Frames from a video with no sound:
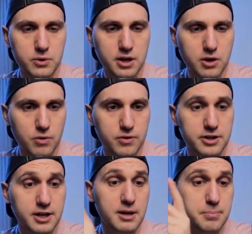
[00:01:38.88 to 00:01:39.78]
you click over
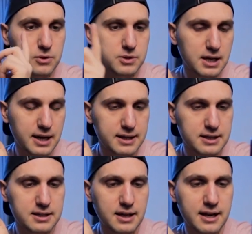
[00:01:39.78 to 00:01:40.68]
the clip, you select
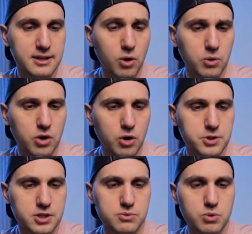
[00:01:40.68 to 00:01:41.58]
it and all the
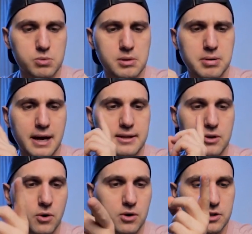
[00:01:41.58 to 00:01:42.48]
options will be applied
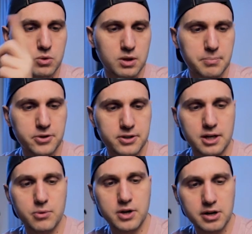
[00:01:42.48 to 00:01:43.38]
only to the
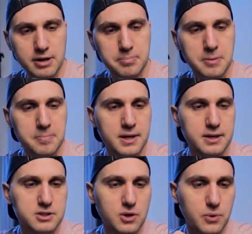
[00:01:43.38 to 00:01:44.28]
particular clip.
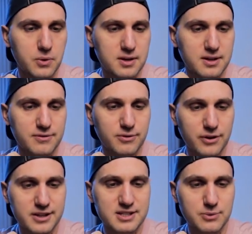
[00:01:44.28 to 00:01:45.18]
So,
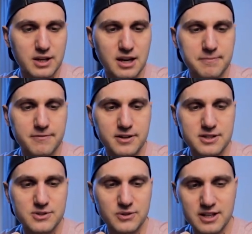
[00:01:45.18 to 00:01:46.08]
for us, we click
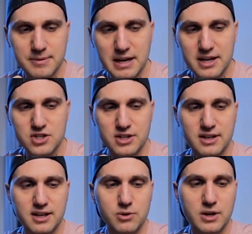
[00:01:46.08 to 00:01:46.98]
first on animation.
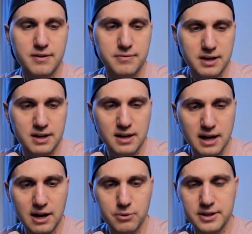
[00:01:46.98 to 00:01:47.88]
You have in,
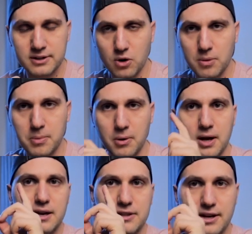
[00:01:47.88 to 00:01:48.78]
out and combo.
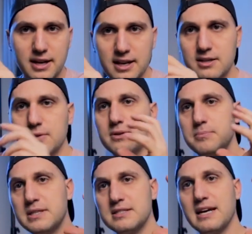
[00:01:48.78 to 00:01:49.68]
The in
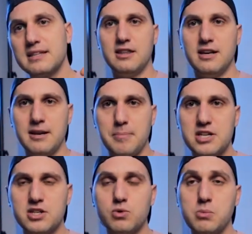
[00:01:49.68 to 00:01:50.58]
means that the
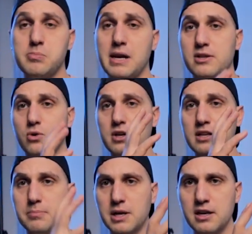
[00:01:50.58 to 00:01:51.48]
animation will be applied only
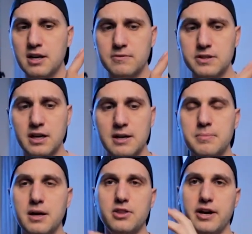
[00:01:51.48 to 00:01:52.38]
in the beginning of the
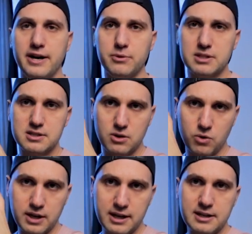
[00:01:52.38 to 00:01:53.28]
clip, the out is
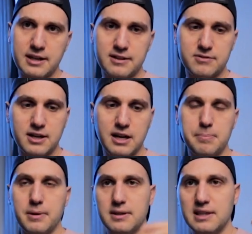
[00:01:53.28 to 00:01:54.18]
only at the end of the
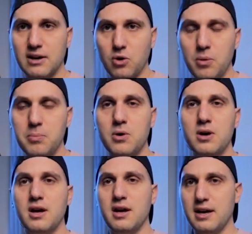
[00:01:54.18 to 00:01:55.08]
clip. The combo,
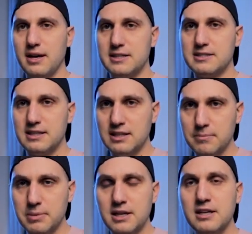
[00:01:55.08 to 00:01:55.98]
it's in the
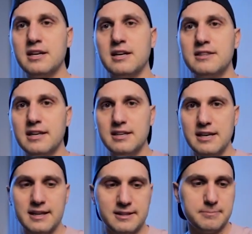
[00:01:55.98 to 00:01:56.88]
beginning and at
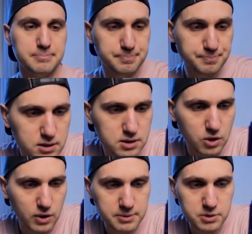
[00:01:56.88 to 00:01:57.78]
the end.
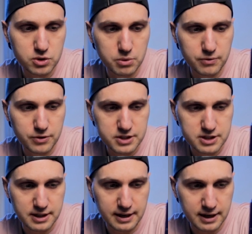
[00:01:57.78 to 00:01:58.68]
So let me show you
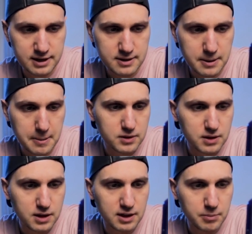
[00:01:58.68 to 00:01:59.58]
first the in.
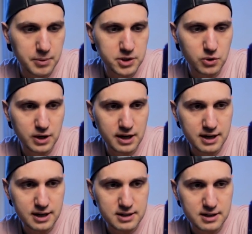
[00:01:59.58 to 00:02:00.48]
In the moment you
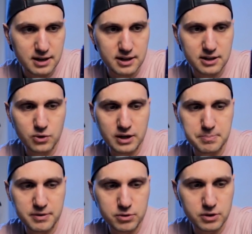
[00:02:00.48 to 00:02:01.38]
click it, you can
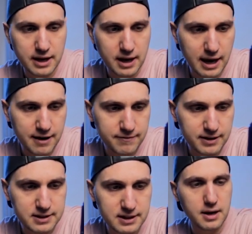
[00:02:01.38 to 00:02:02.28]
preview the
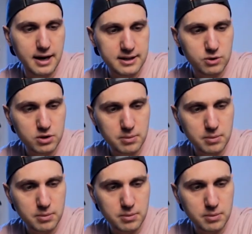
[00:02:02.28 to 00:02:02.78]
effect and on